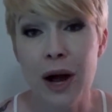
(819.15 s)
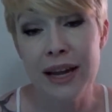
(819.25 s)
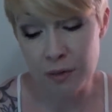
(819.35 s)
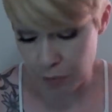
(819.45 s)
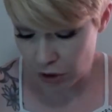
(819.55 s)

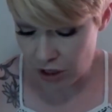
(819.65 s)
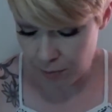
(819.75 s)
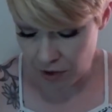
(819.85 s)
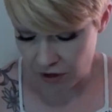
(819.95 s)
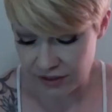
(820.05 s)
I can pull
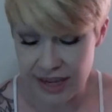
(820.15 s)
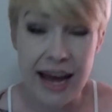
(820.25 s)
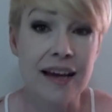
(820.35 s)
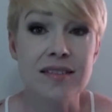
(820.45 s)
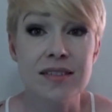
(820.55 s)
up all the
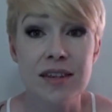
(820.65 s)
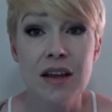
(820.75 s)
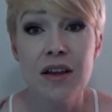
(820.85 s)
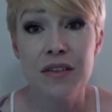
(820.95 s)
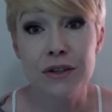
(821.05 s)
tasks
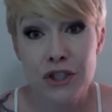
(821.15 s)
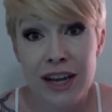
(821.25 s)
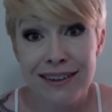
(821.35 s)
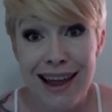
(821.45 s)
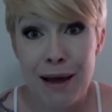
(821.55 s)
that are
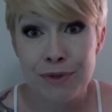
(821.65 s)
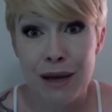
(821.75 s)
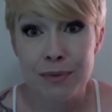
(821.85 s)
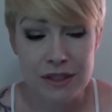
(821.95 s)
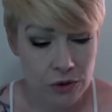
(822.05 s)
tagged
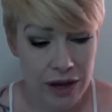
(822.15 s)
laptop and see,